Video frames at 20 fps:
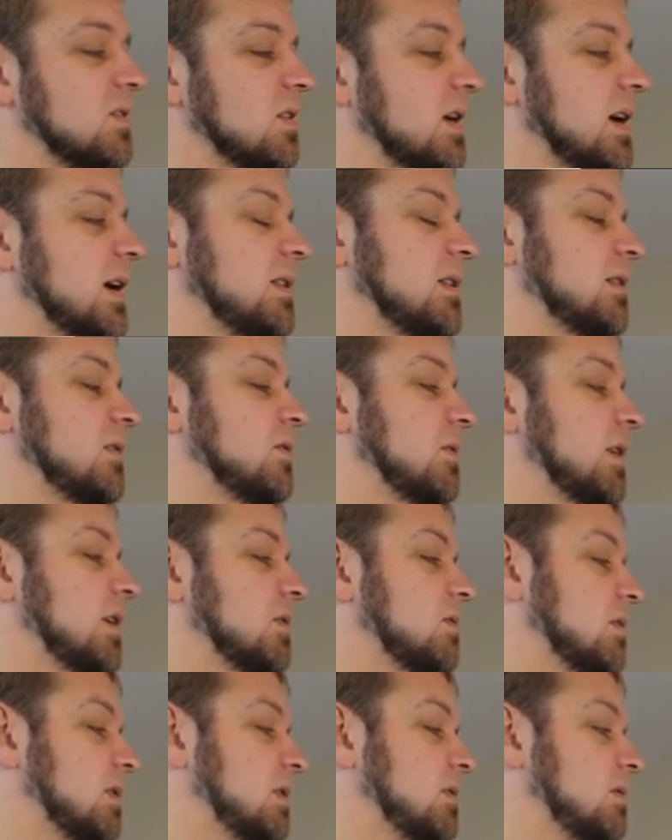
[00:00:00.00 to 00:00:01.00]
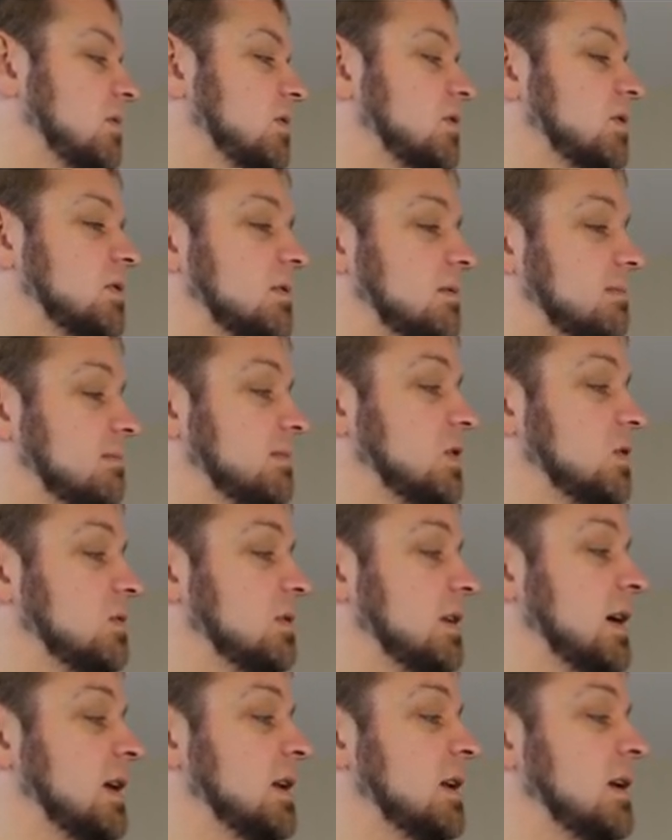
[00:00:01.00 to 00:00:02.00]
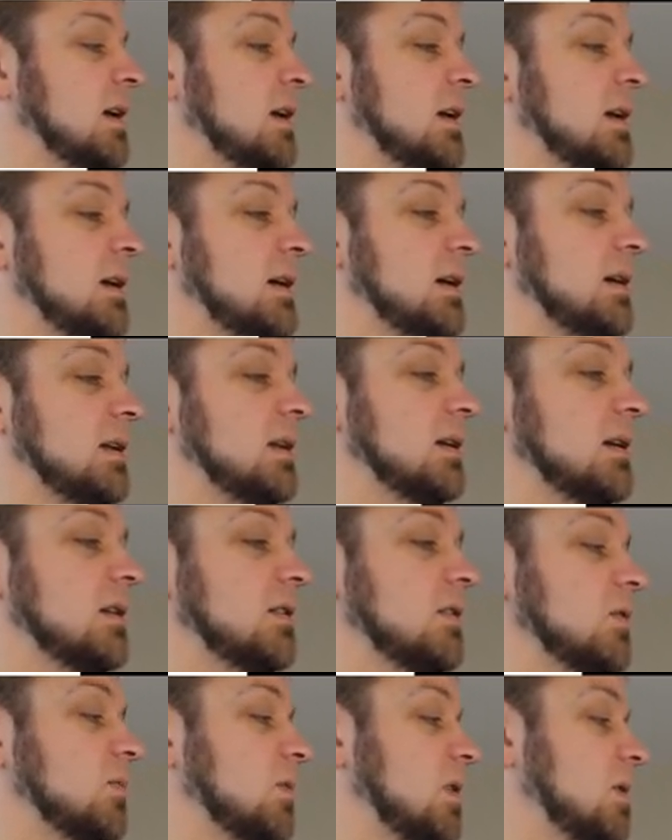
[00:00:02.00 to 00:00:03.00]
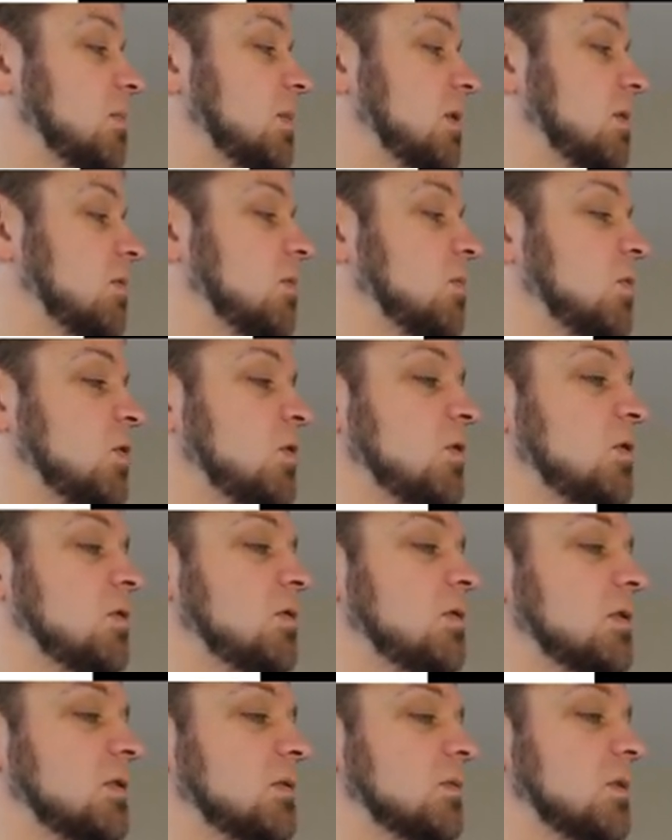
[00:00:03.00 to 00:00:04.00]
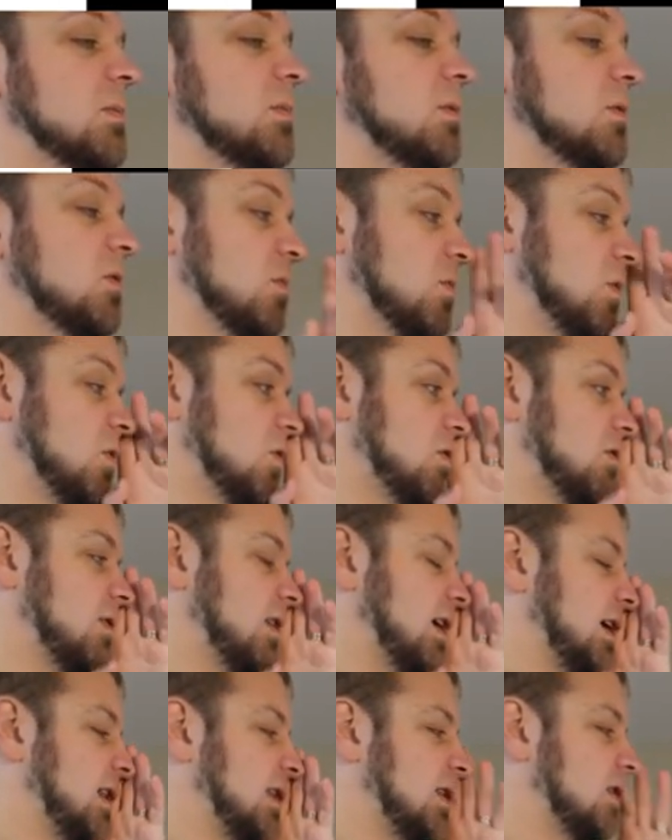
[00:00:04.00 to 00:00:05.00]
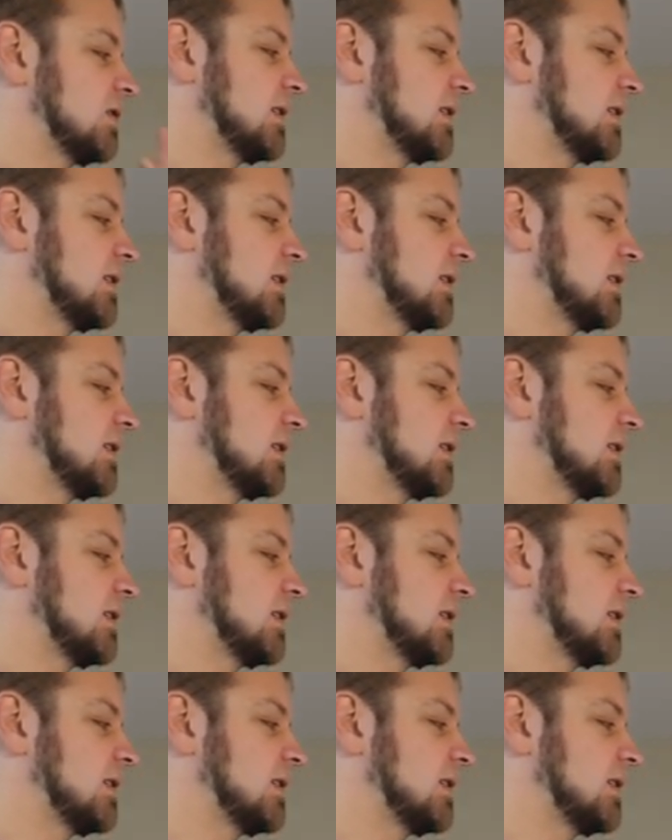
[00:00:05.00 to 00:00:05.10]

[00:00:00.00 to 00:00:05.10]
iCloud directory, you can just do that. I can swipe and remove, swipe and remove. And there's